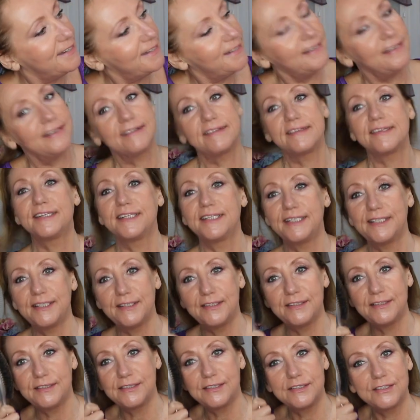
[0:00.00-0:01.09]
in its
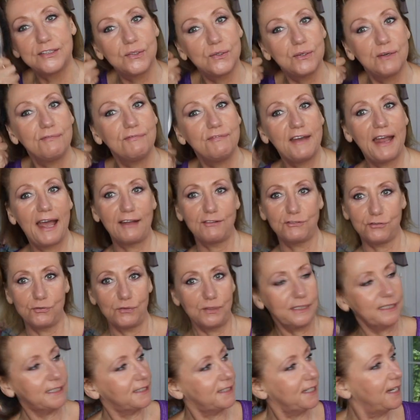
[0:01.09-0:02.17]
sort of
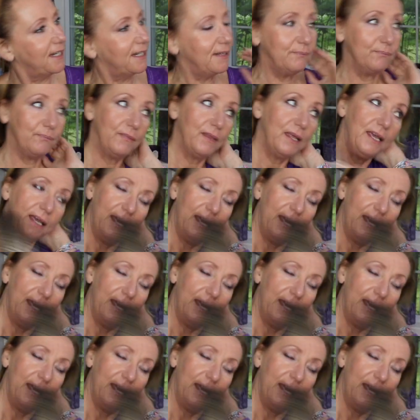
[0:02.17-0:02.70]
natural state.